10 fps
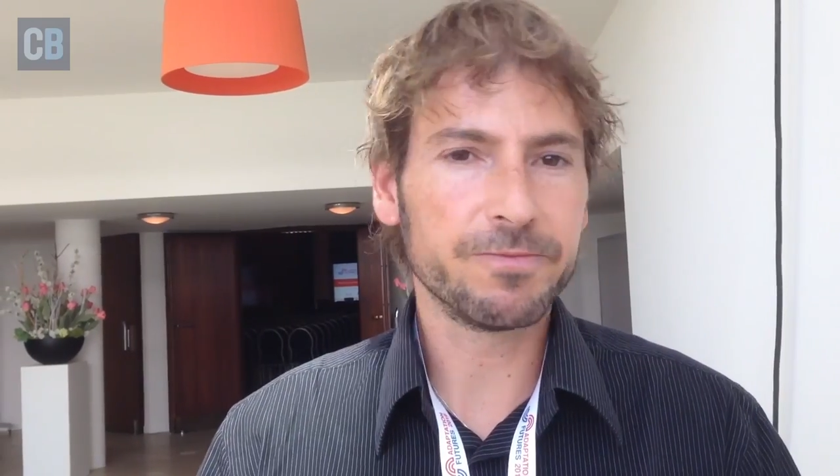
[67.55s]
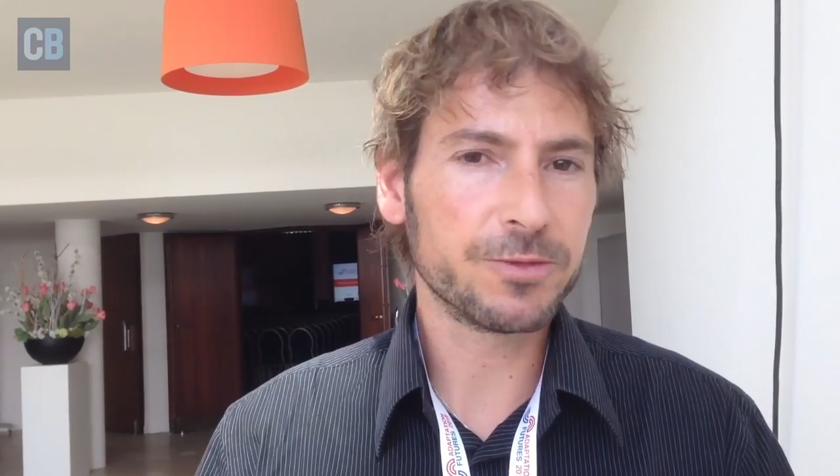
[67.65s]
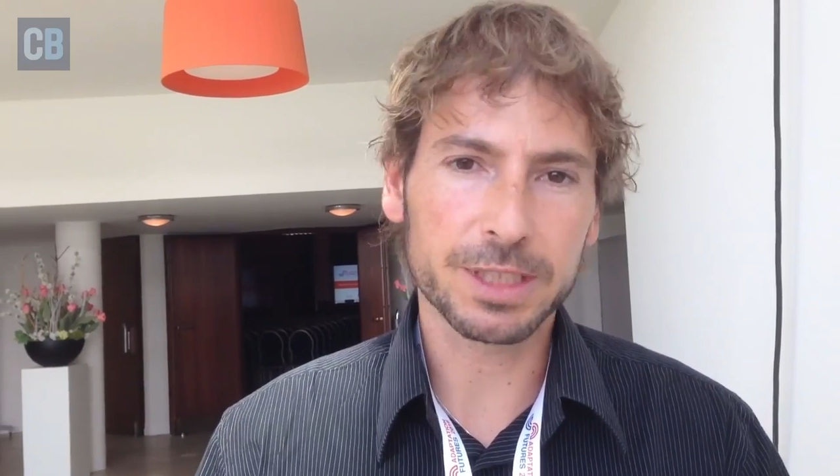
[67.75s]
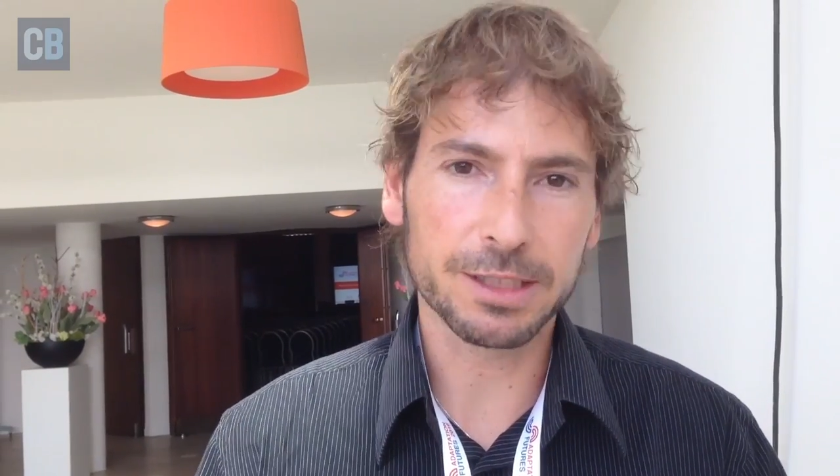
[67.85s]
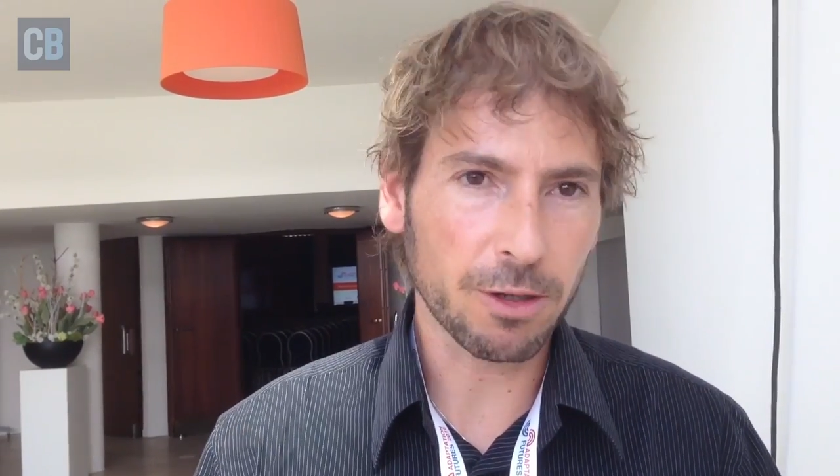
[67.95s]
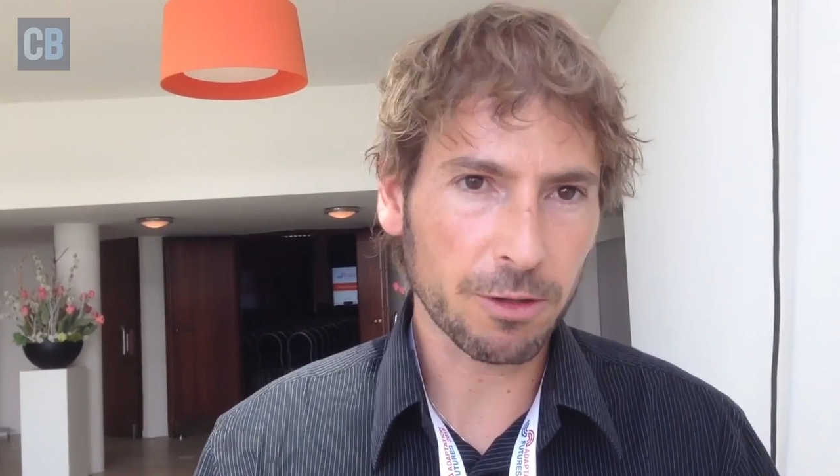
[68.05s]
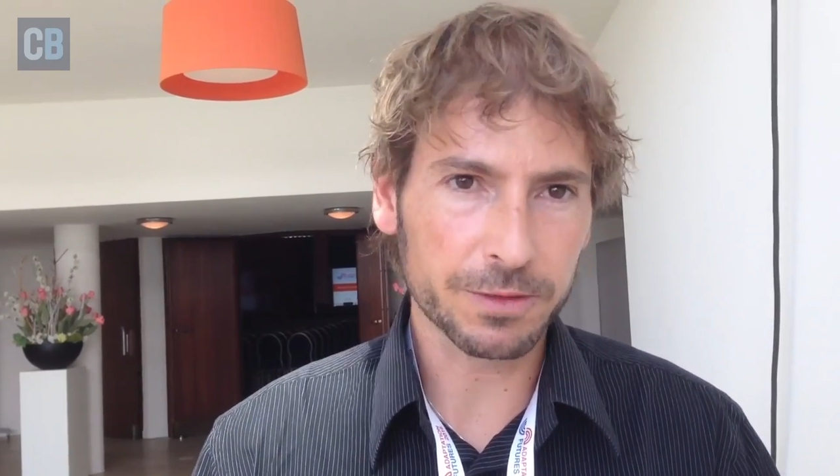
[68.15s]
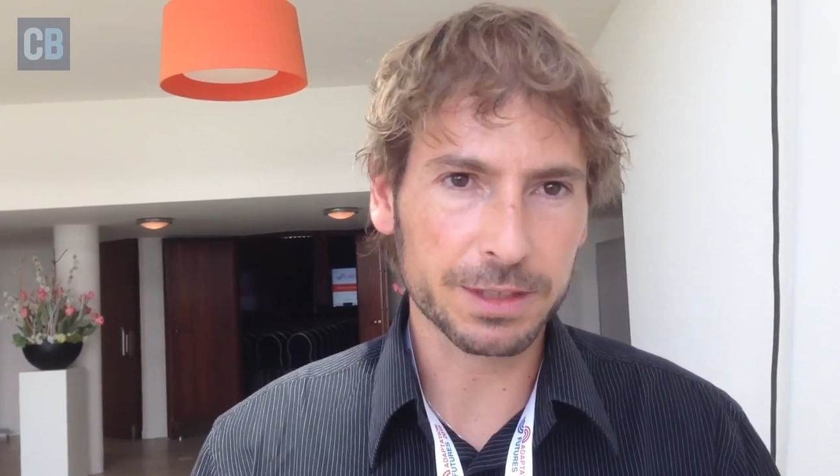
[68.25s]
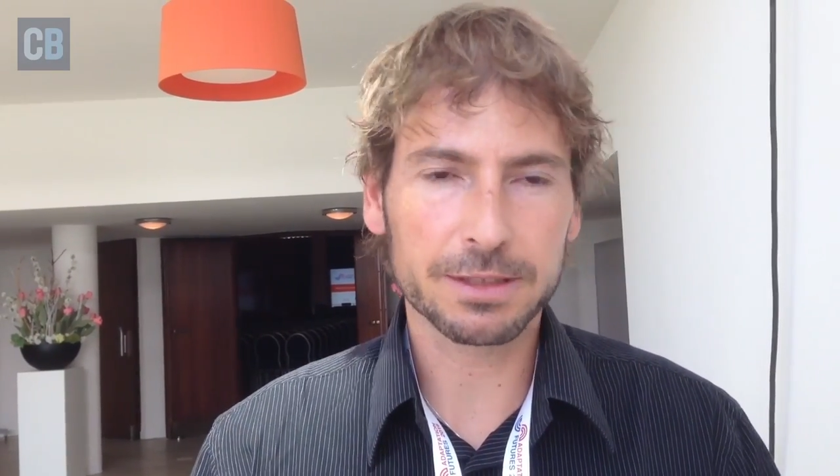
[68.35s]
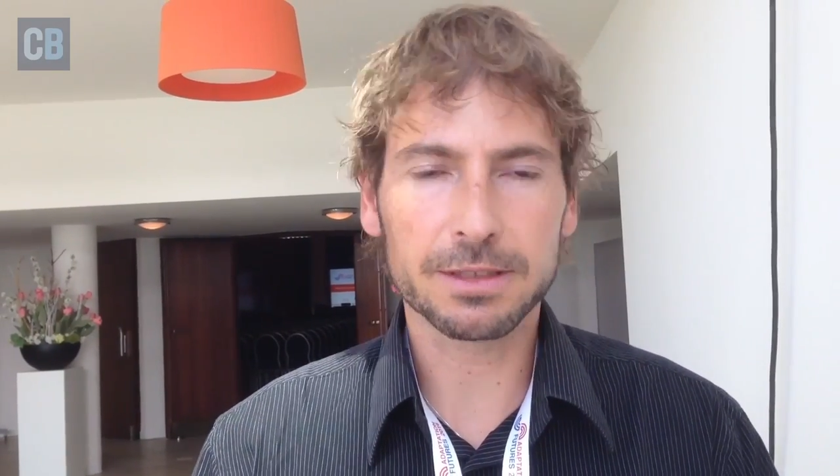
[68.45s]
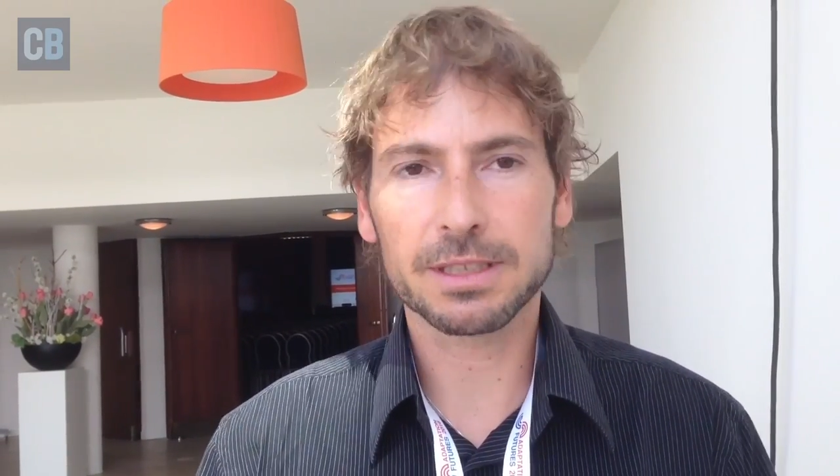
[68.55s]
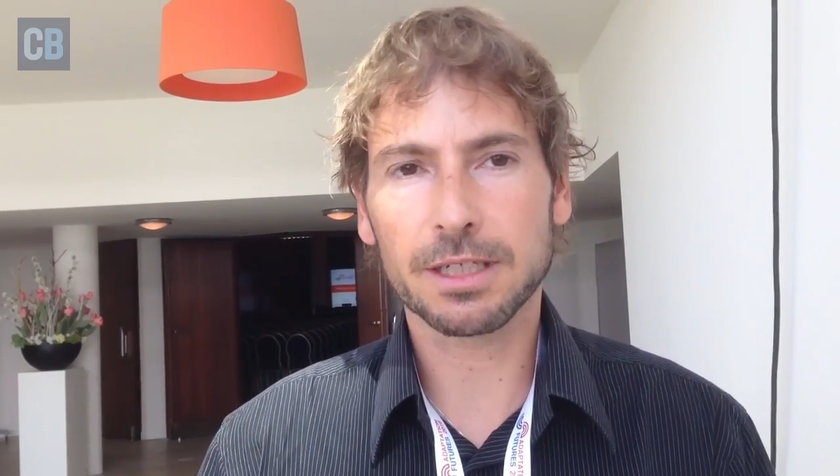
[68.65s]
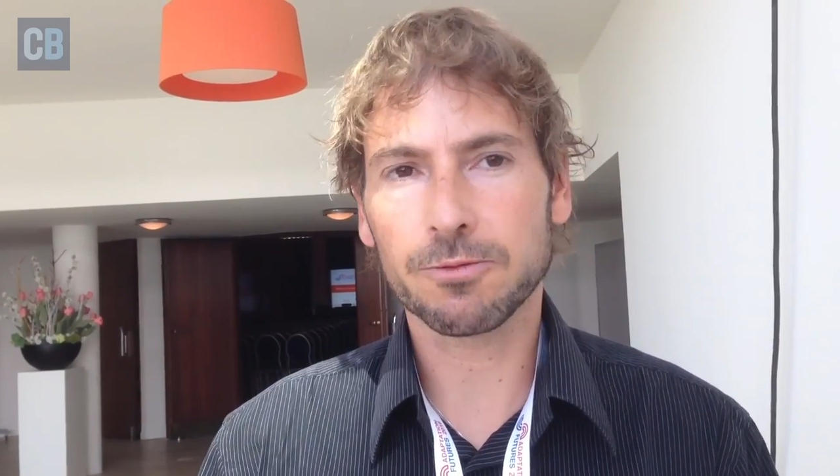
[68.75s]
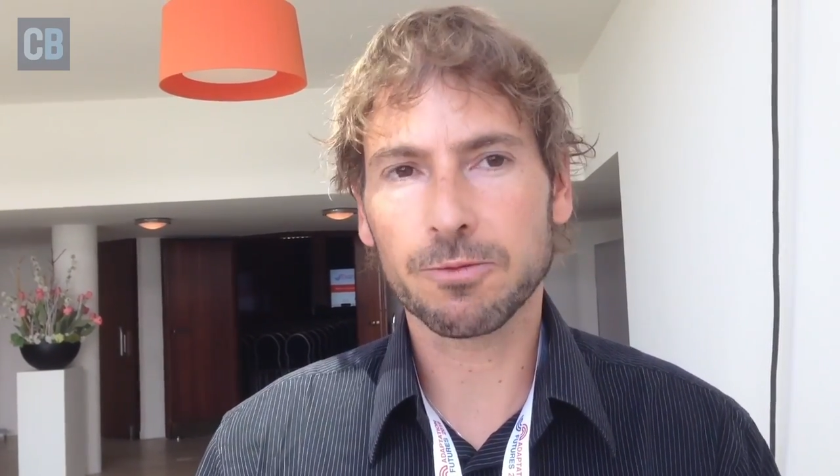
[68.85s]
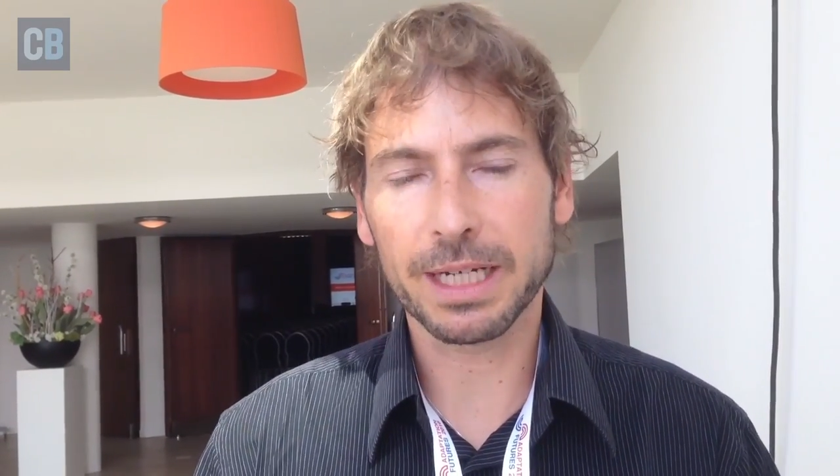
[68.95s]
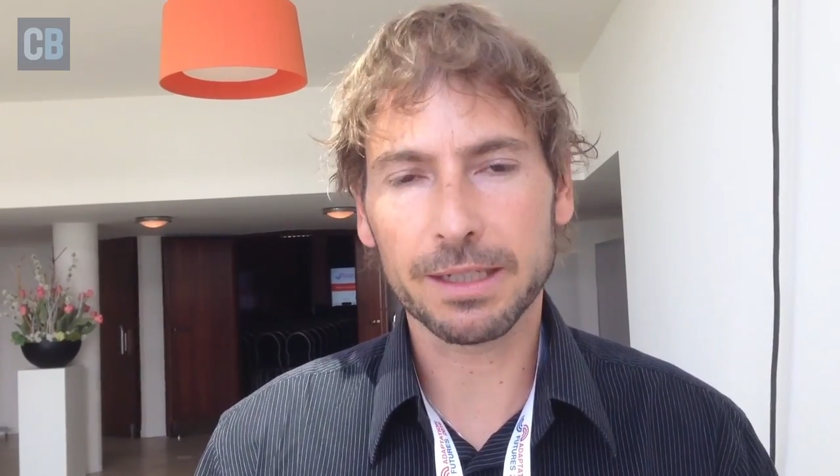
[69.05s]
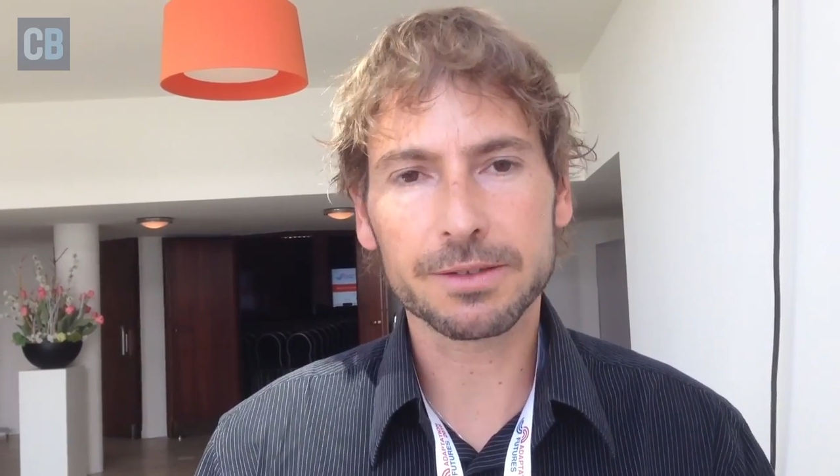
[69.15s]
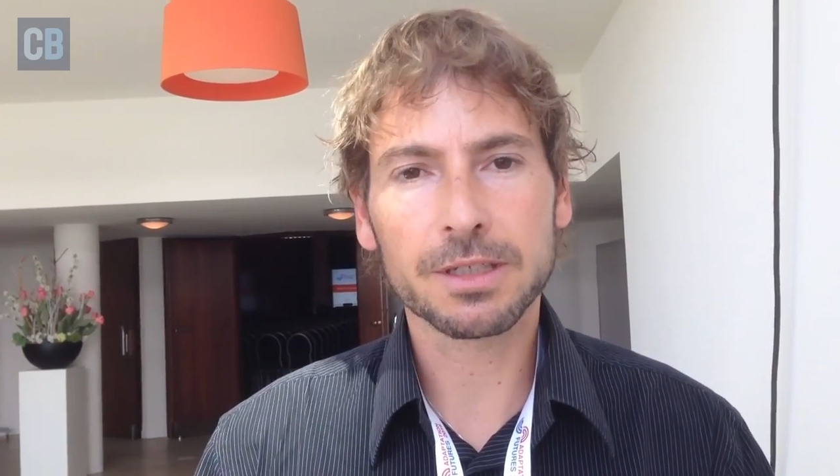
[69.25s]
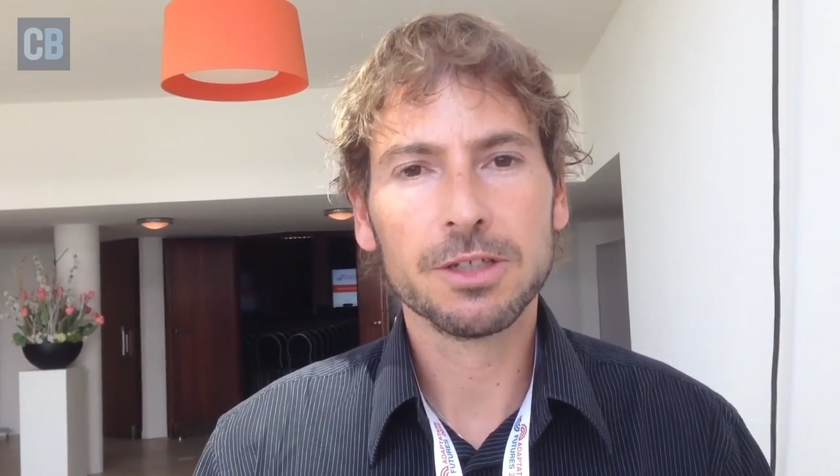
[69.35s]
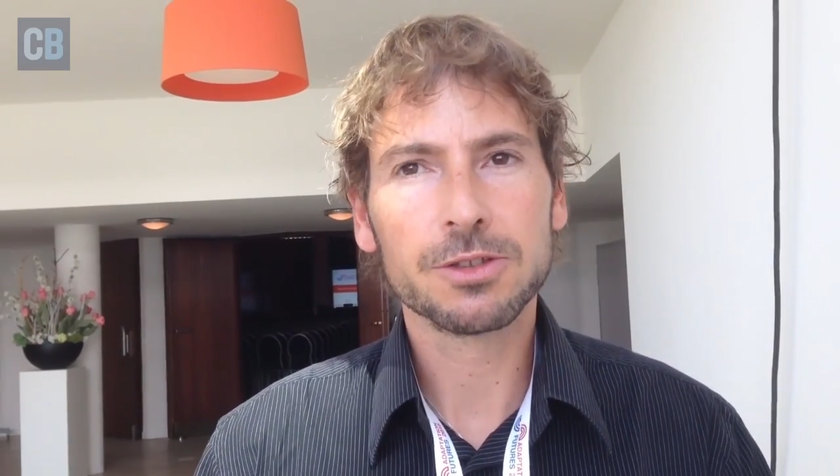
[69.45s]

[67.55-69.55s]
see dolphins instead of whales.